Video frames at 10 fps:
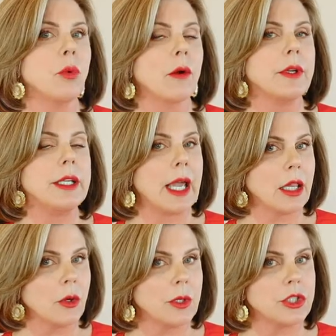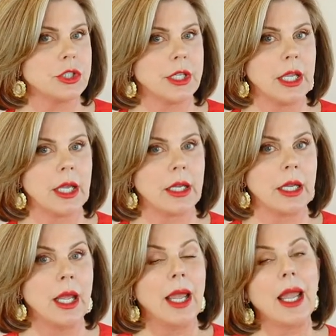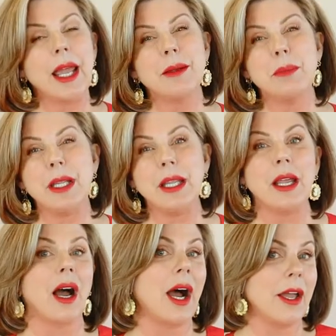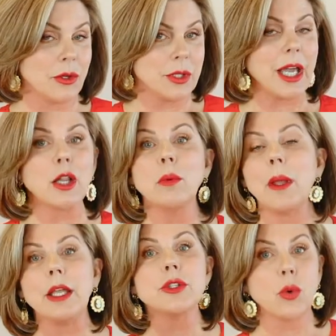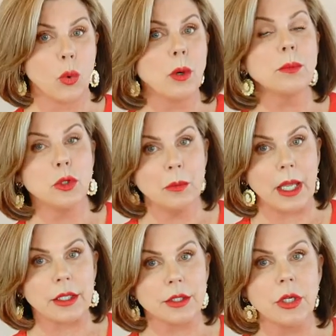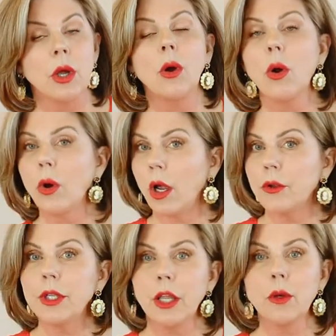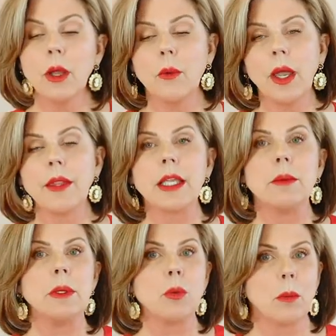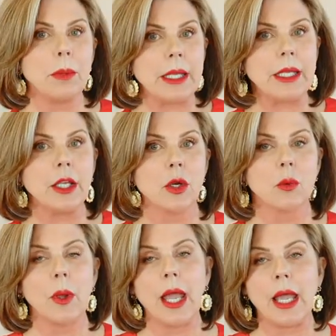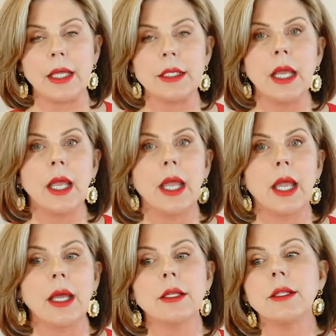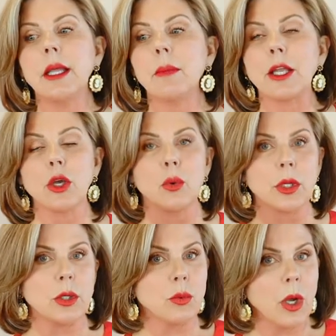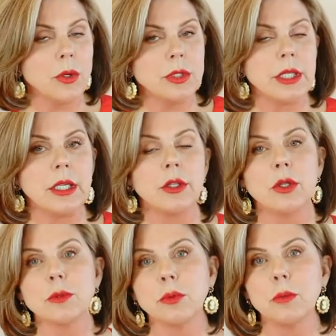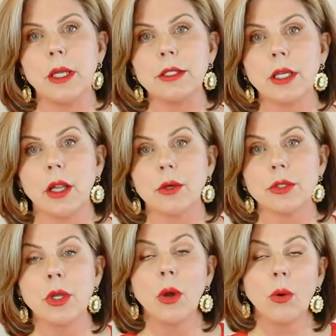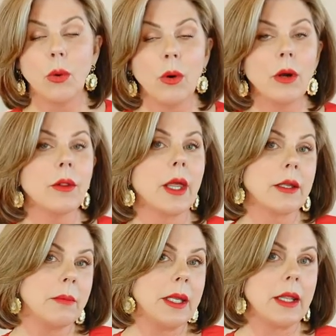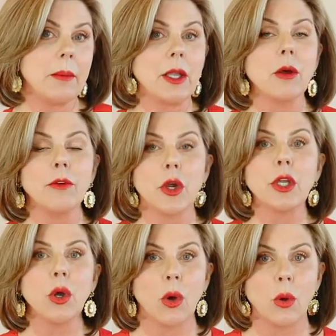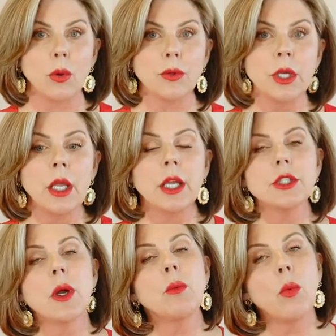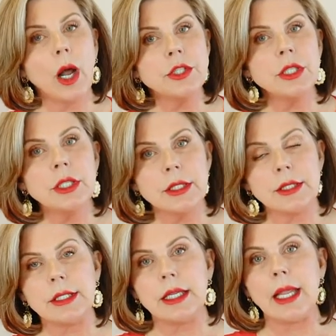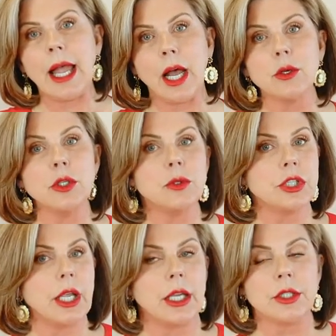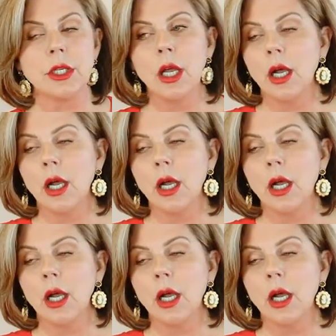more of a yellowish skin and be either yellow-based or blue-based, or the other way around. They can be more pinky or red, and they might go really rosy in those blue-based colors, or like me, they may go very cold. And so I'm watching to see how you change.